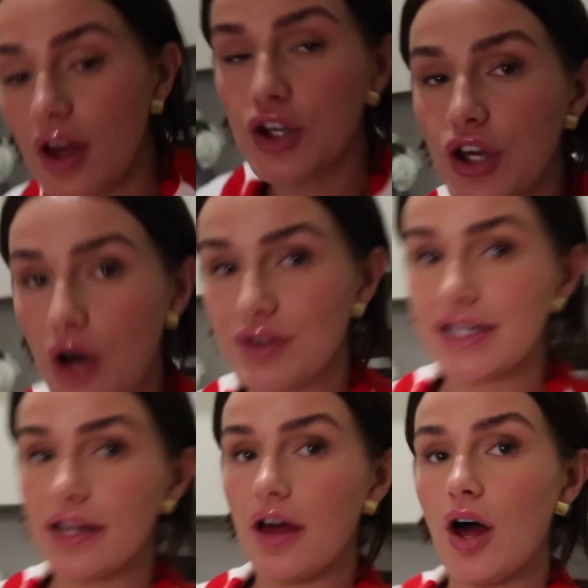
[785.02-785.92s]
girl
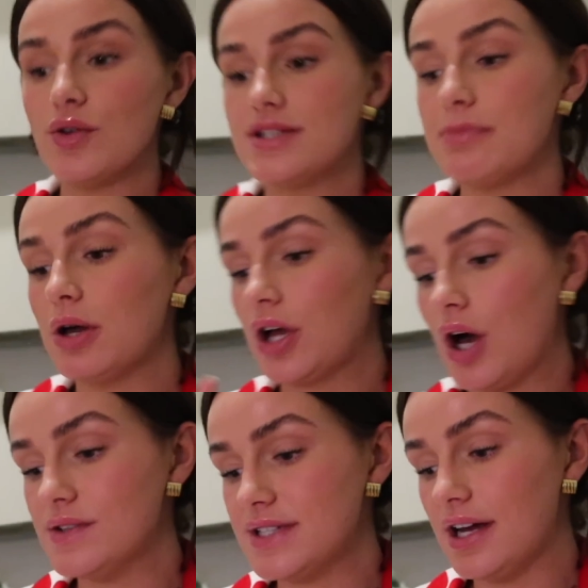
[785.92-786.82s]
dinner, ultimate
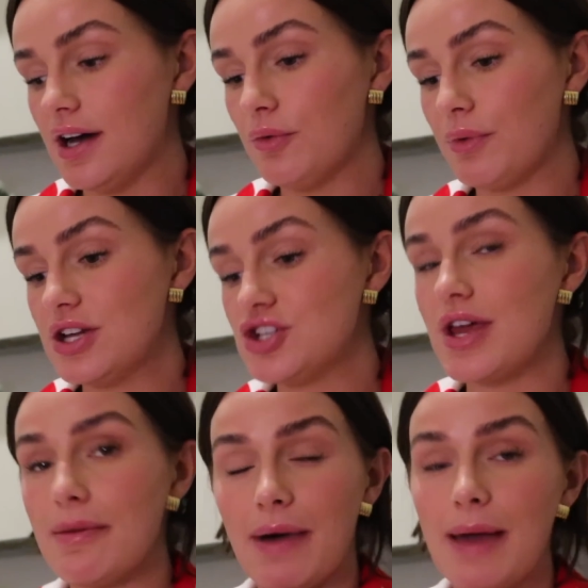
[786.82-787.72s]
girl dinner, which
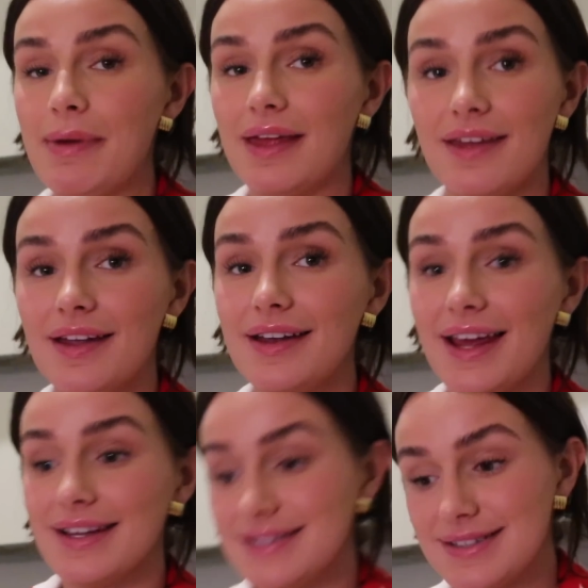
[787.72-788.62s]
in my opinion
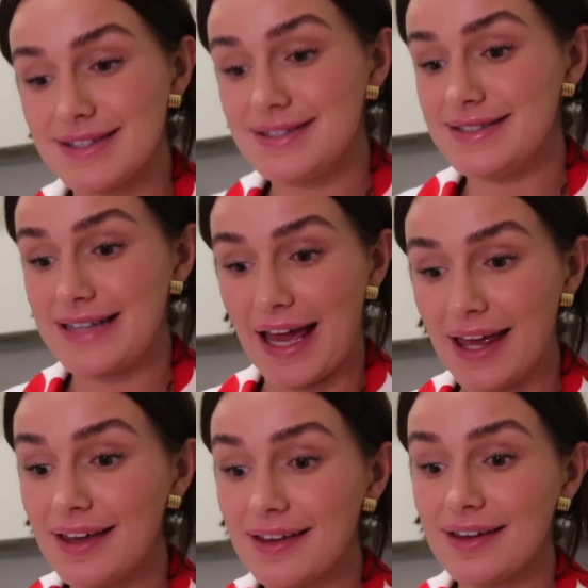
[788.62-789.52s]
is
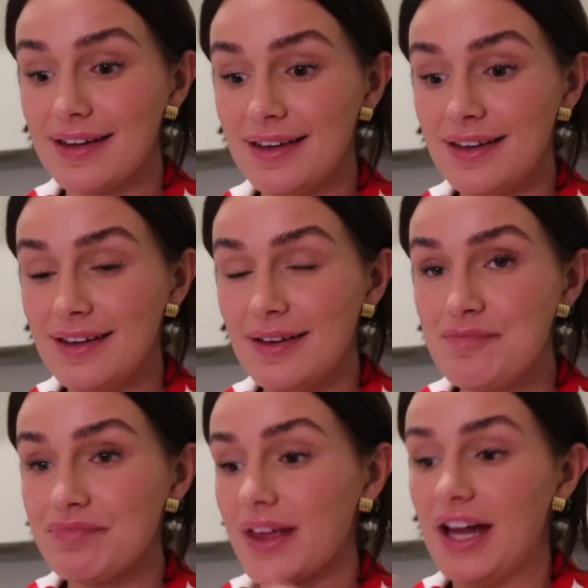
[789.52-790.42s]
steak
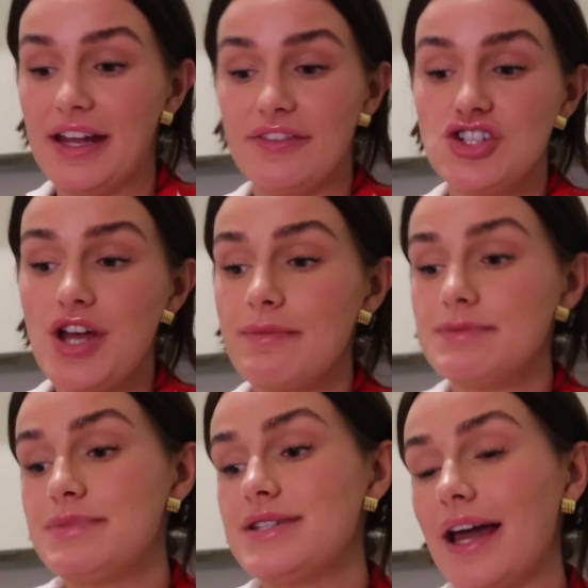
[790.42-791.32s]
and either chips,
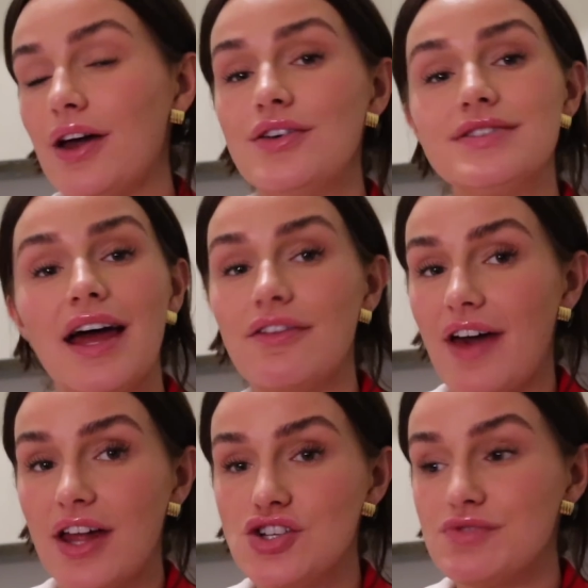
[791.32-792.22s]
potatoes and
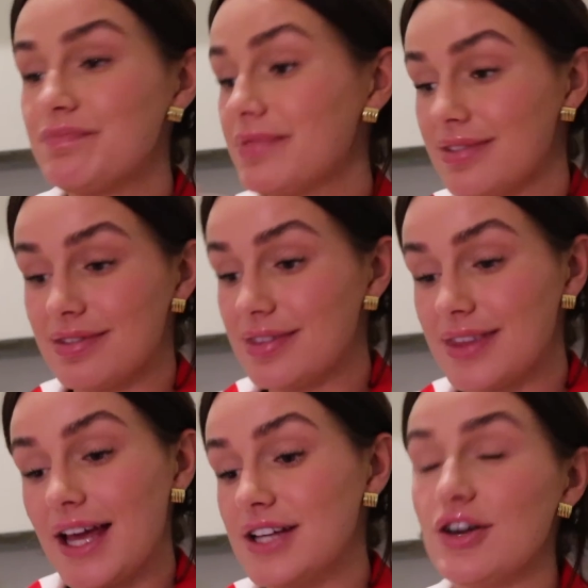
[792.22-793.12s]
veg.
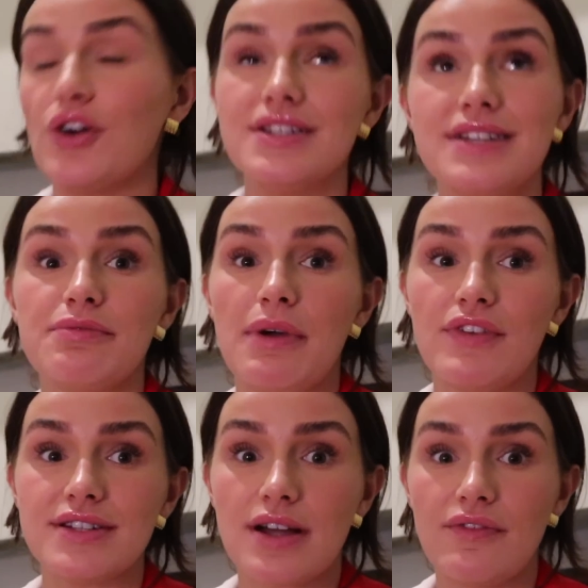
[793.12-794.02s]
It's honestly, if my
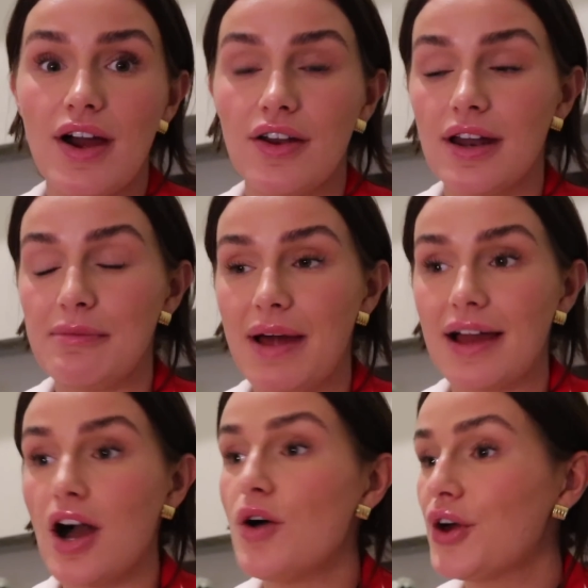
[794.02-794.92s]
friends come around and I'm
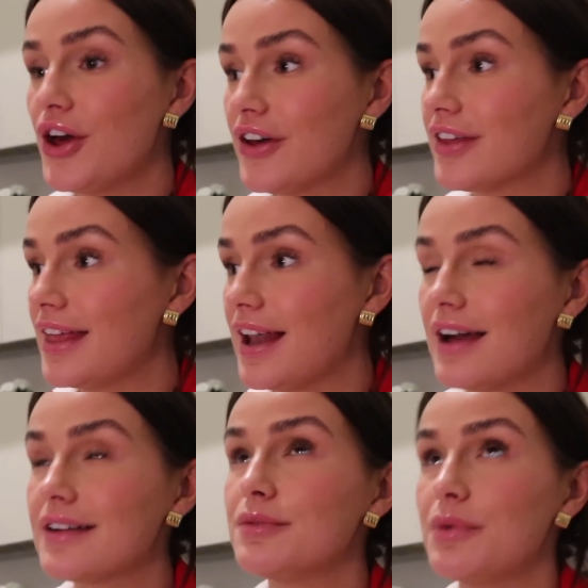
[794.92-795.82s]
like, I'll cook, they're
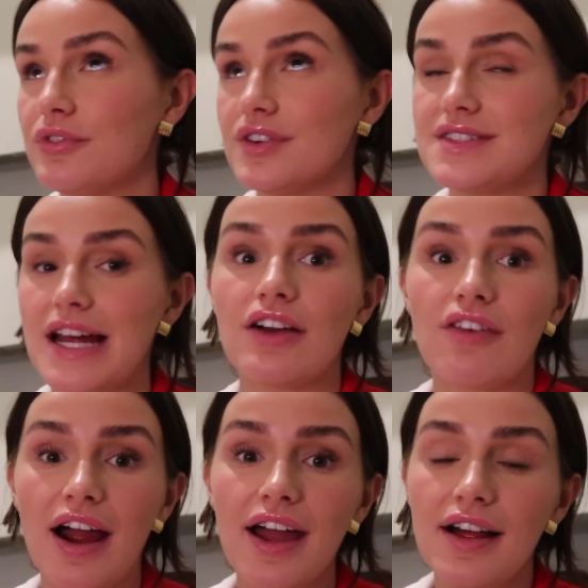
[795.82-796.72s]
like, we've got steak,
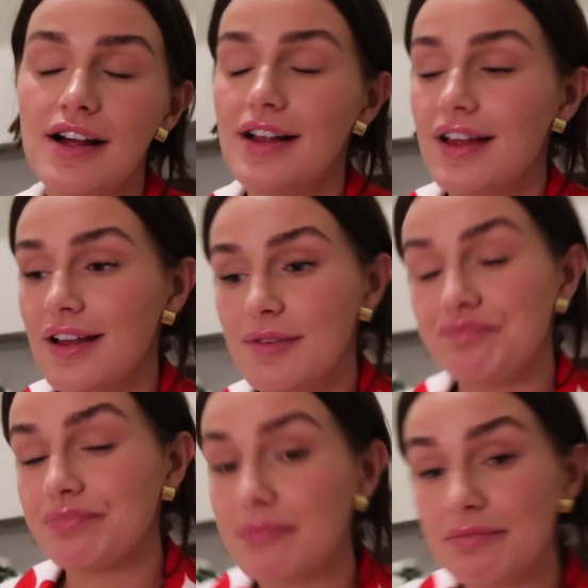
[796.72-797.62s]
right?
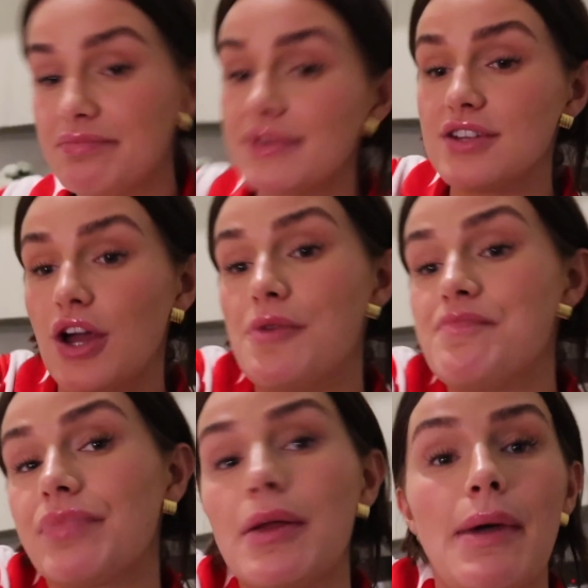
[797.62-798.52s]
So
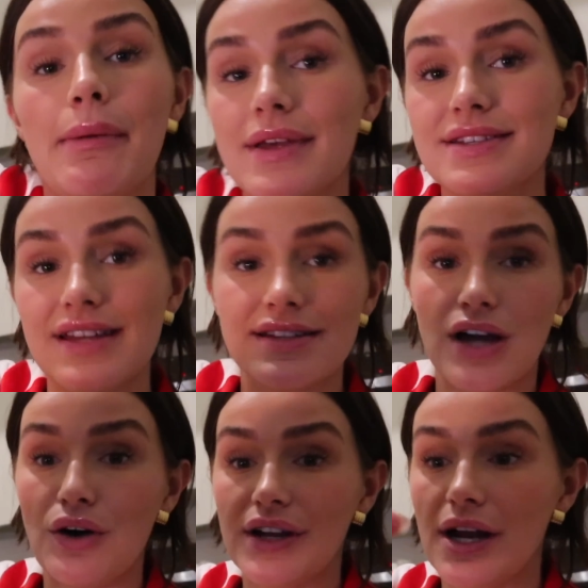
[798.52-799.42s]
maybe it's Sid's
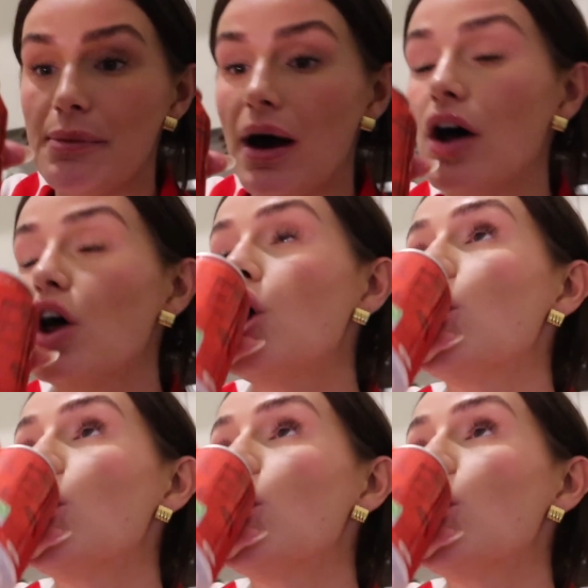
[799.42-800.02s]
girl dinner, but